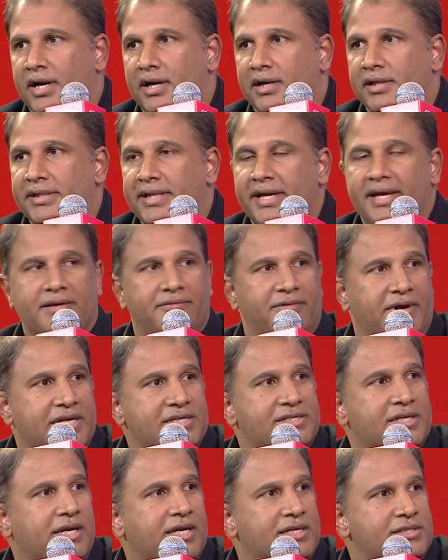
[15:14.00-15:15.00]
They're
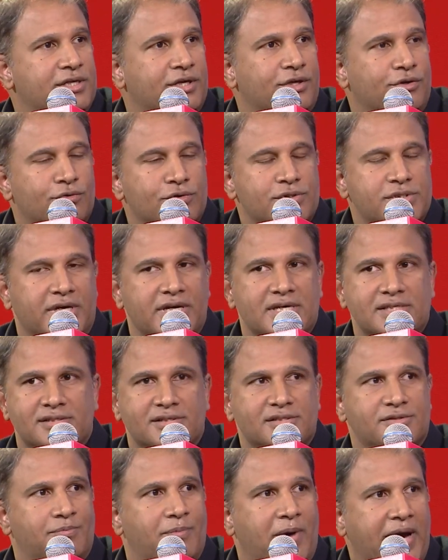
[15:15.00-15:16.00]
evangelizing use
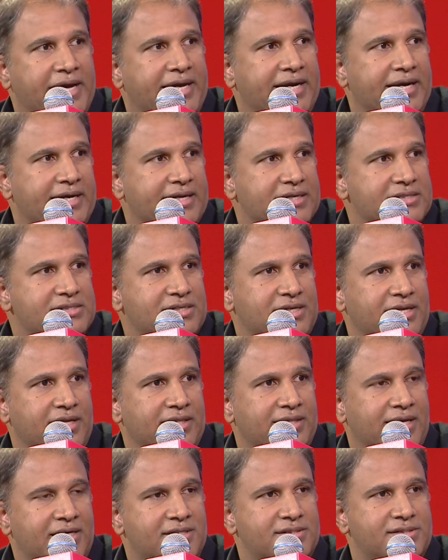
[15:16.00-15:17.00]
cases by industry.
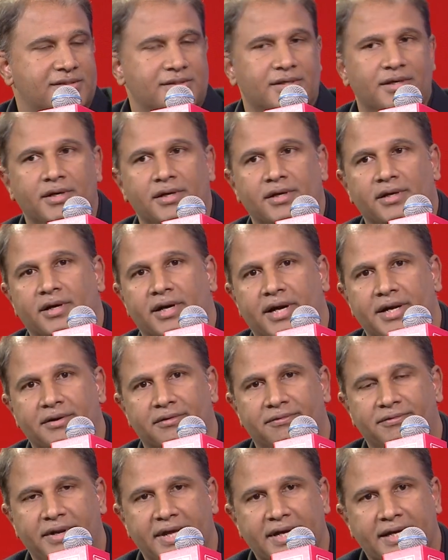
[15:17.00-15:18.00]
That's kind
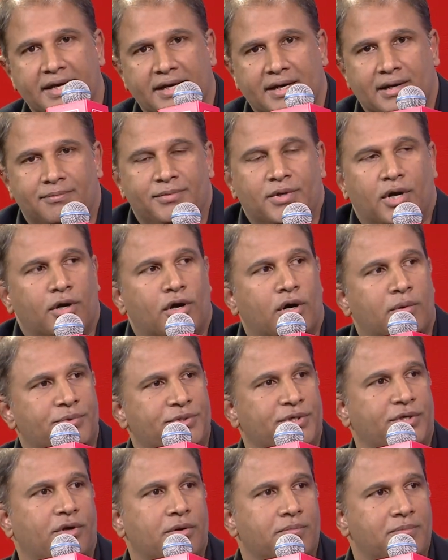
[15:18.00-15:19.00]
of taking up the
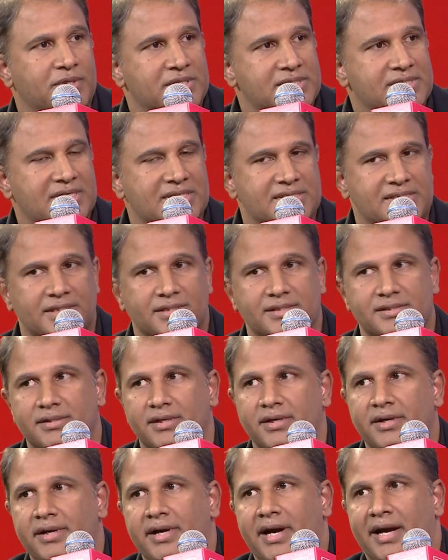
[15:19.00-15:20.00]
adoption on businesses.
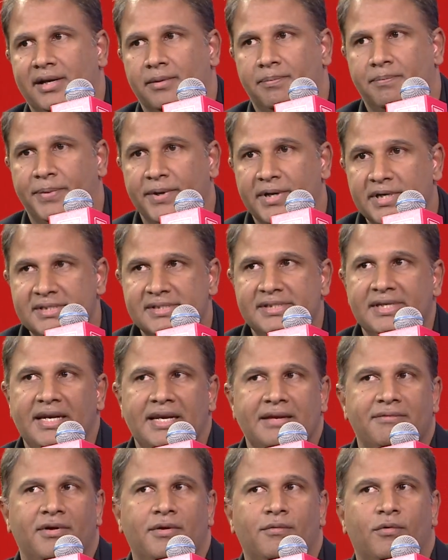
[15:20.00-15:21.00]
At a personal
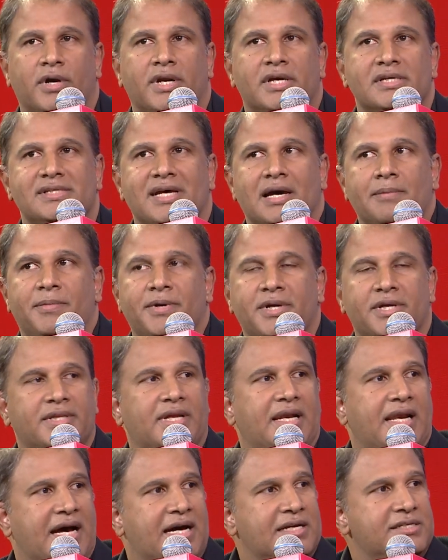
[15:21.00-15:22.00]
level, what has happened in the
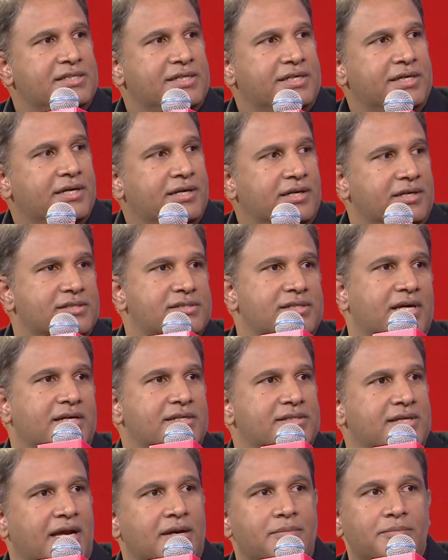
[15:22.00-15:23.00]
last year is
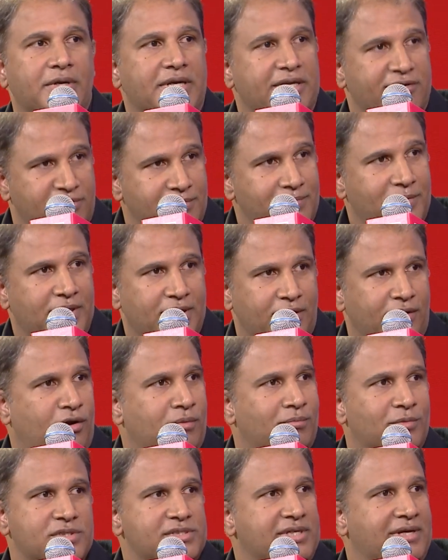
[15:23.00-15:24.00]
unbelievable.
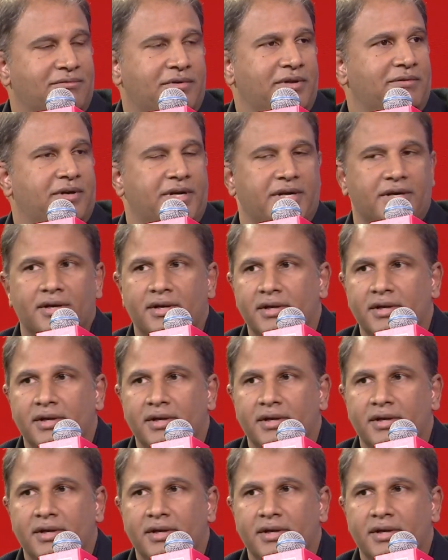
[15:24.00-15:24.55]
Almost everyone